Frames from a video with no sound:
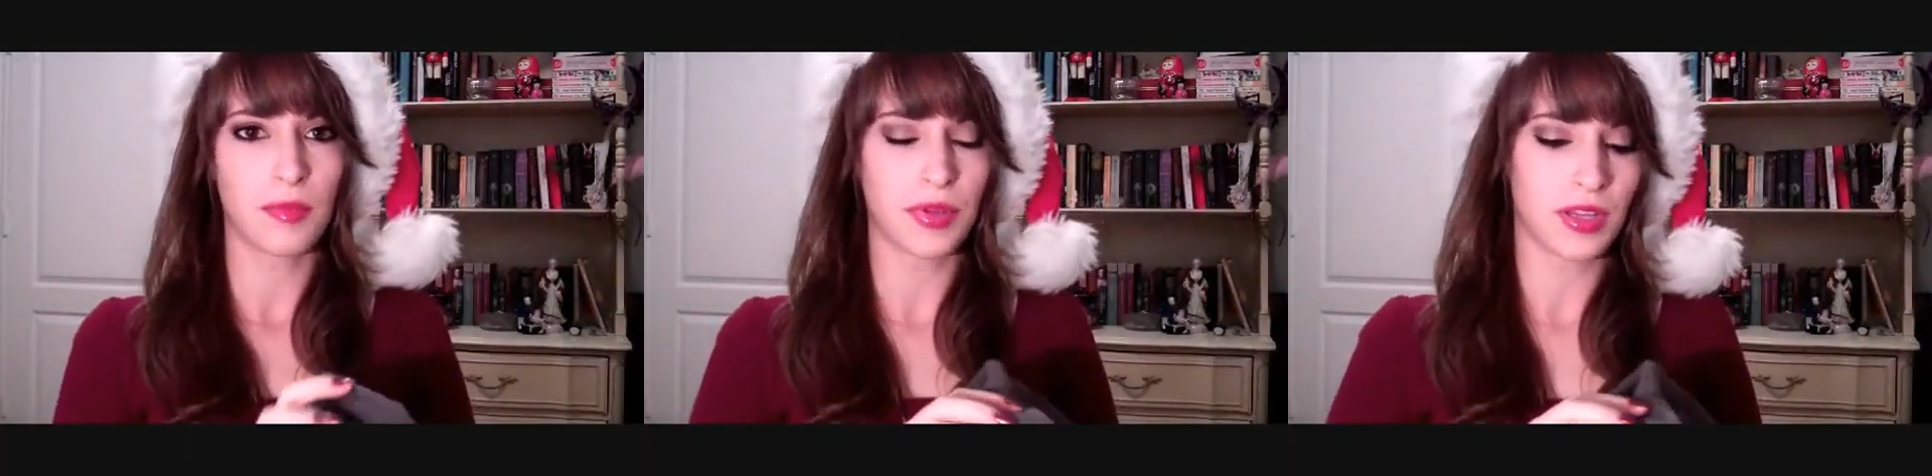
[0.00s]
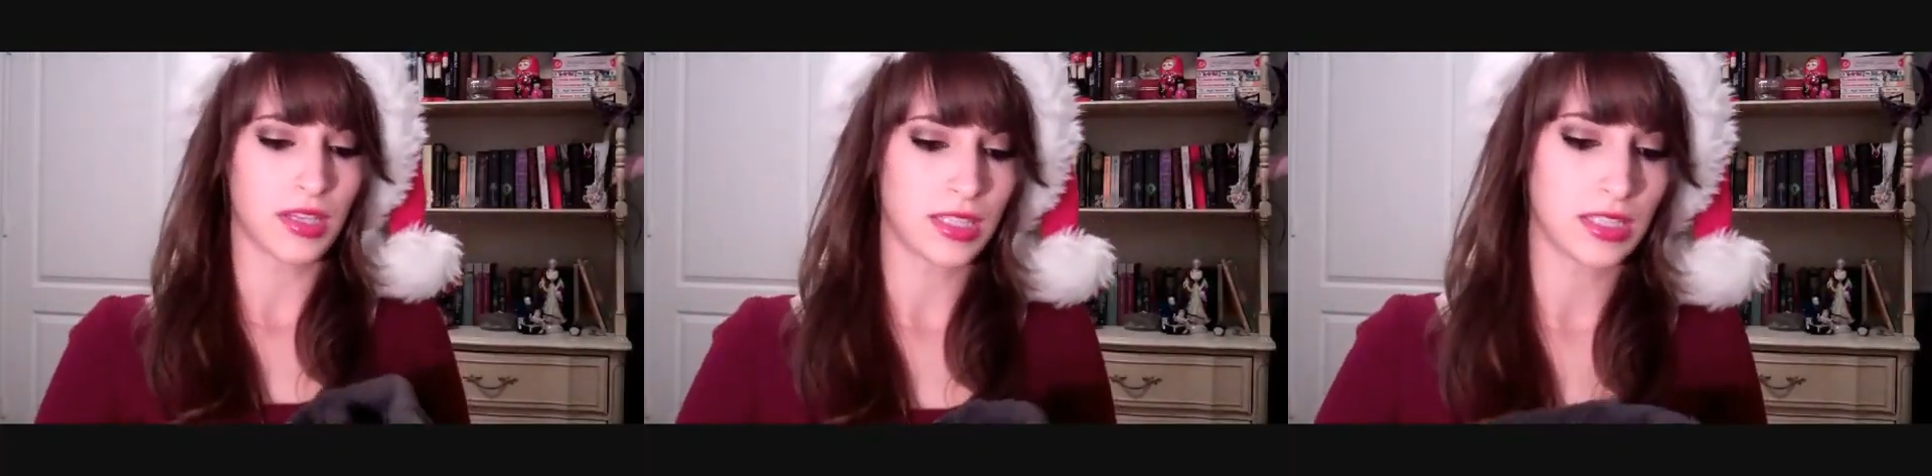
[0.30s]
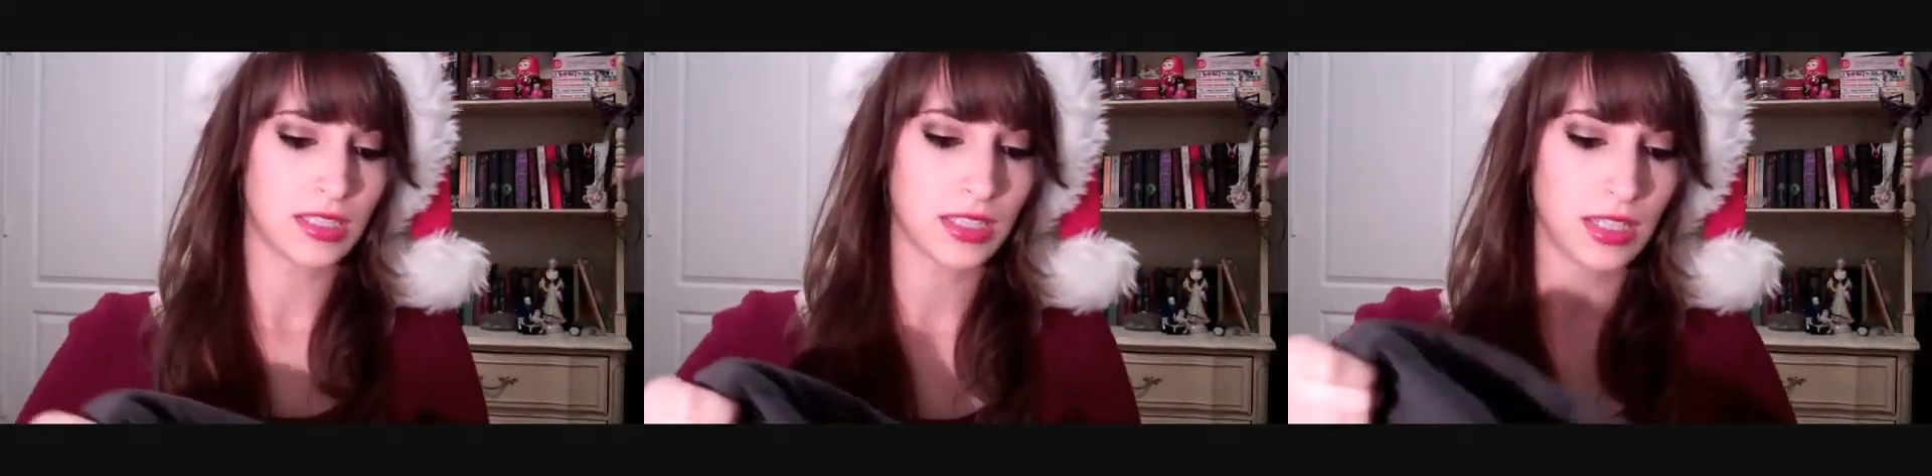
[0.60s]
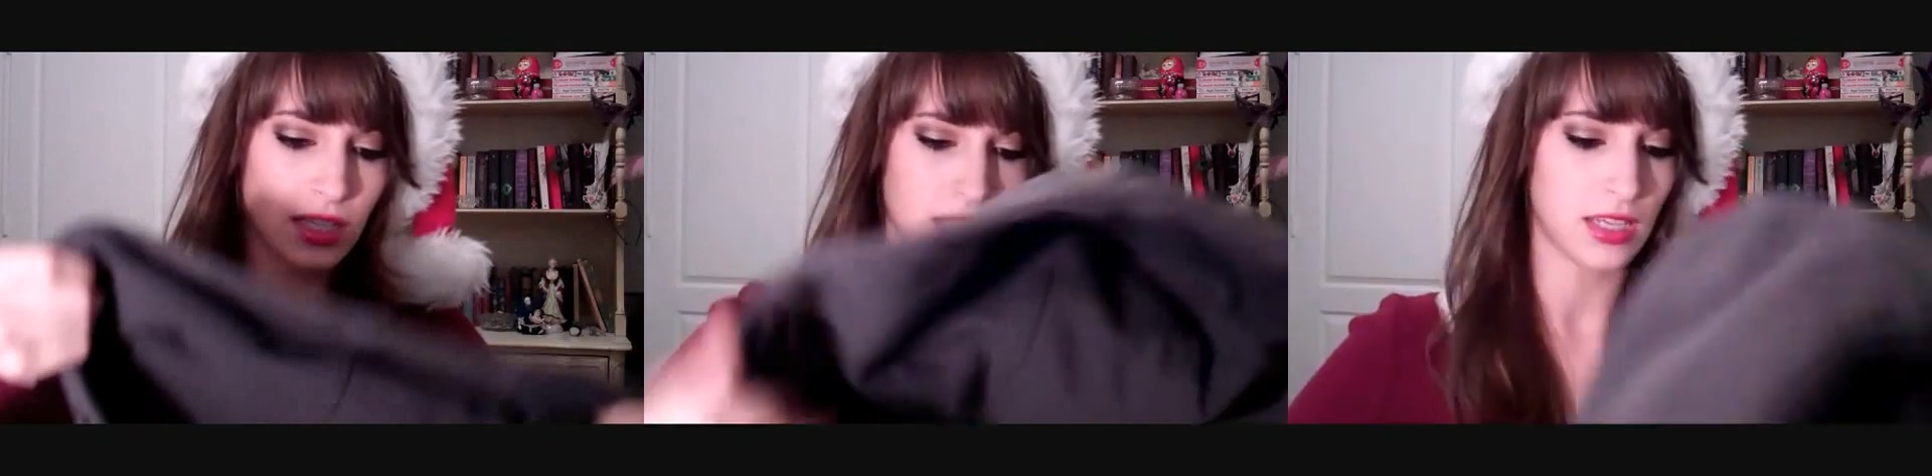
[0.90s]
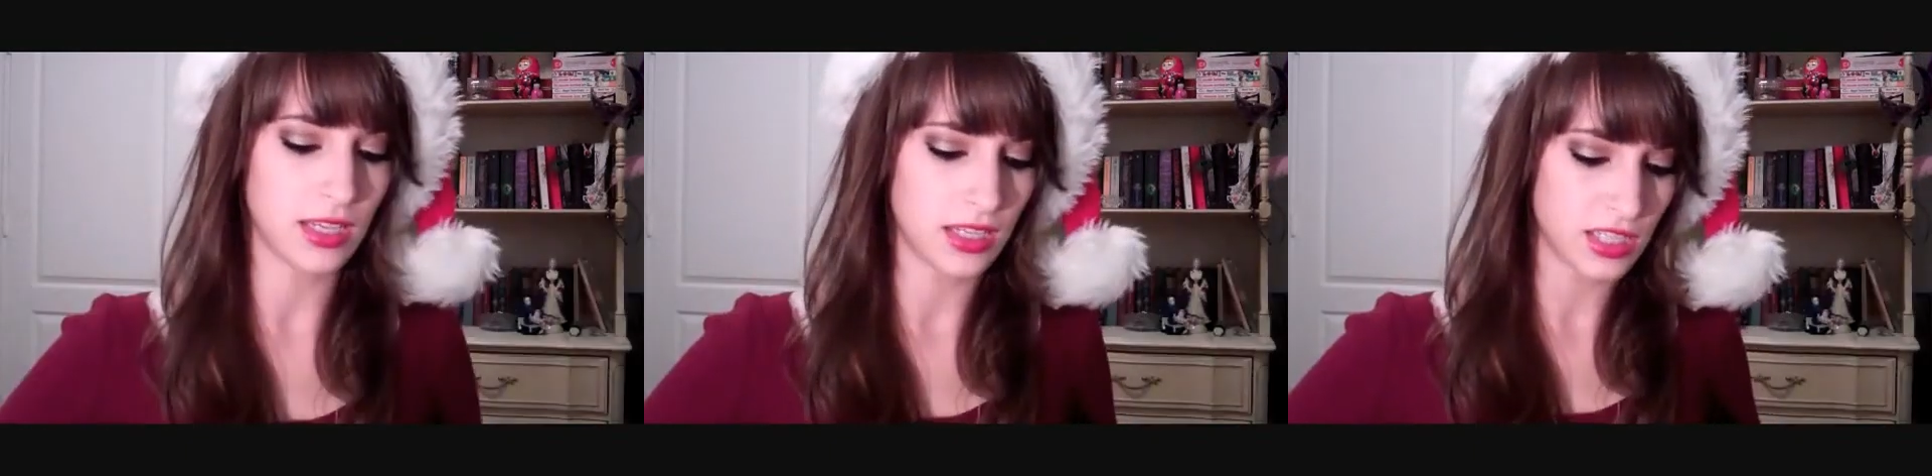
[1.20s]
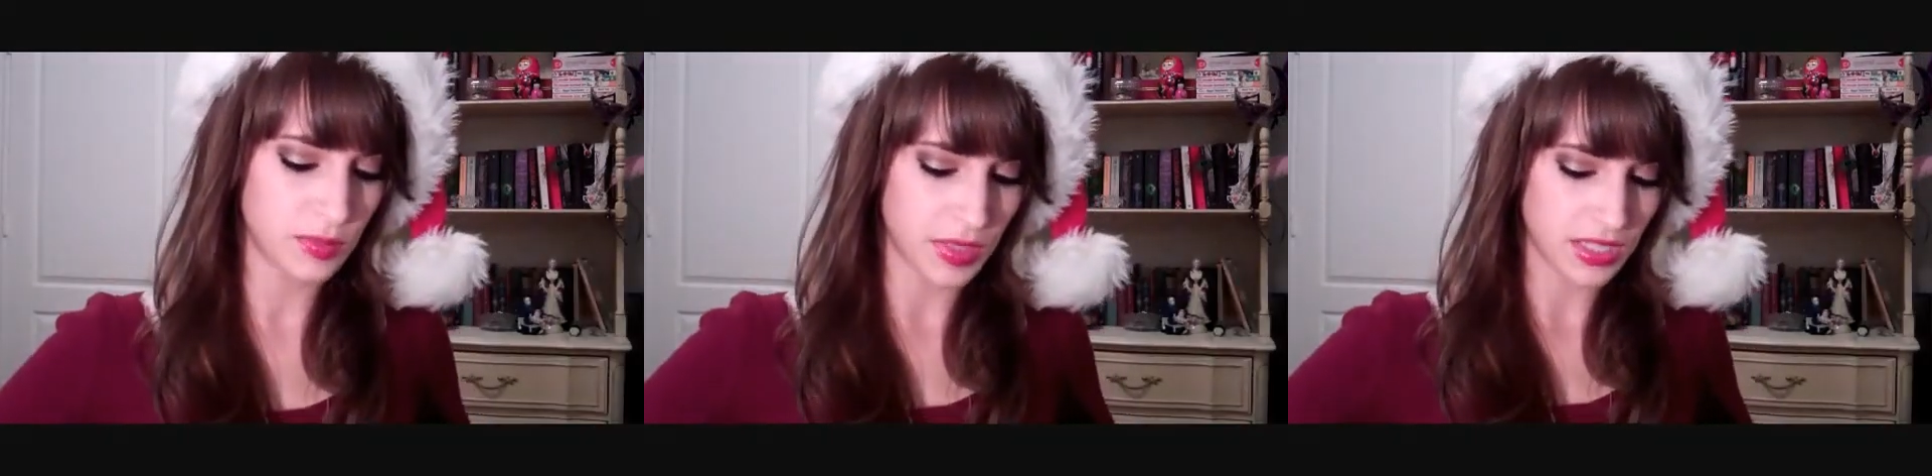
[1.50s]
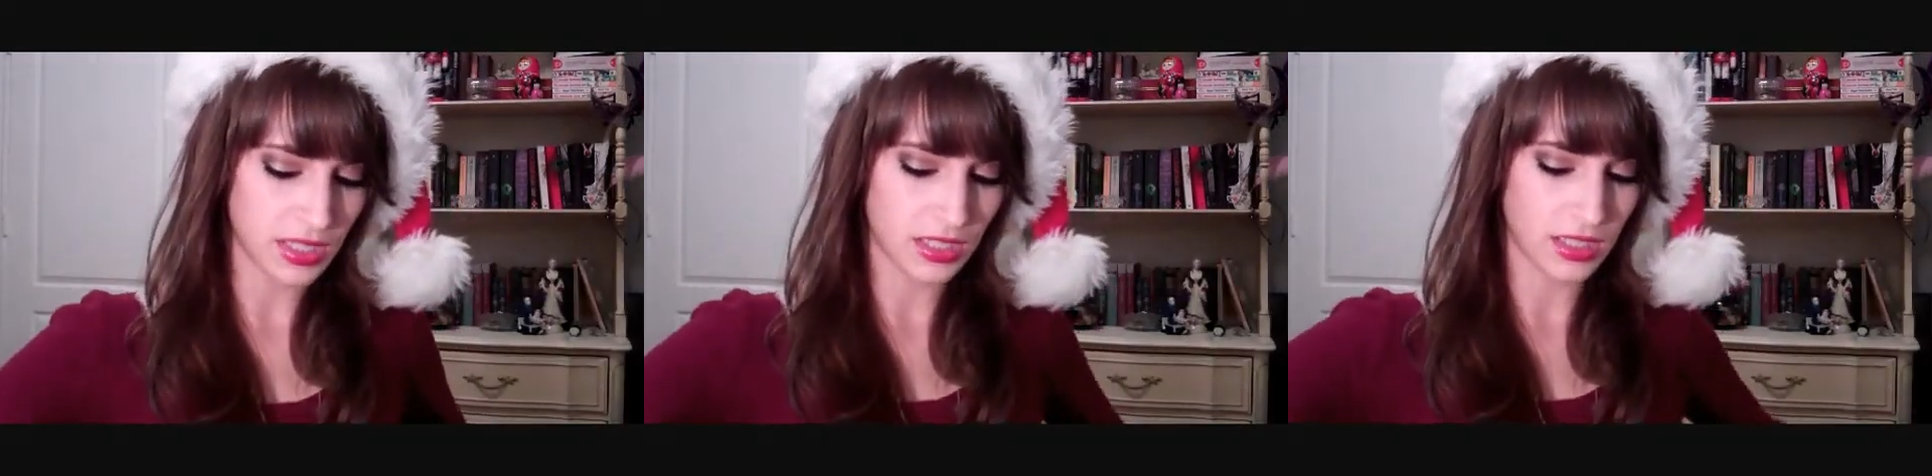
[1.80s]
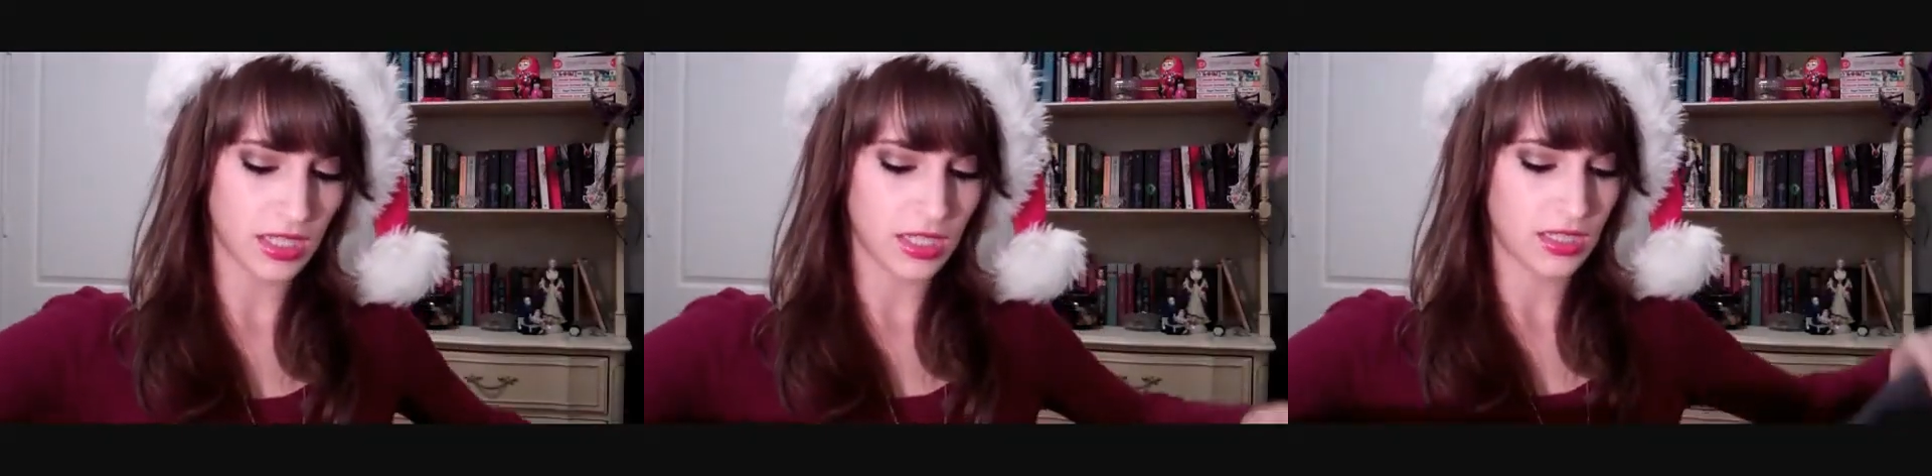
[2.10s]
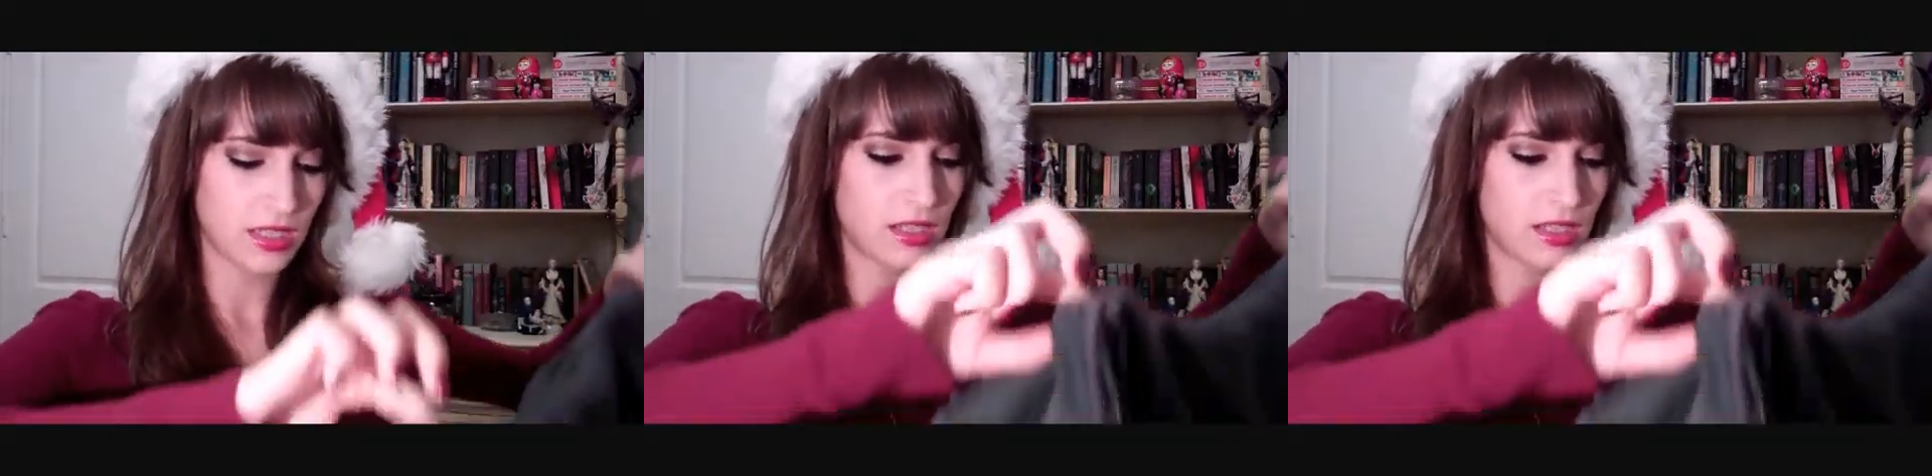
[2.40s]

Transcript: But it is basically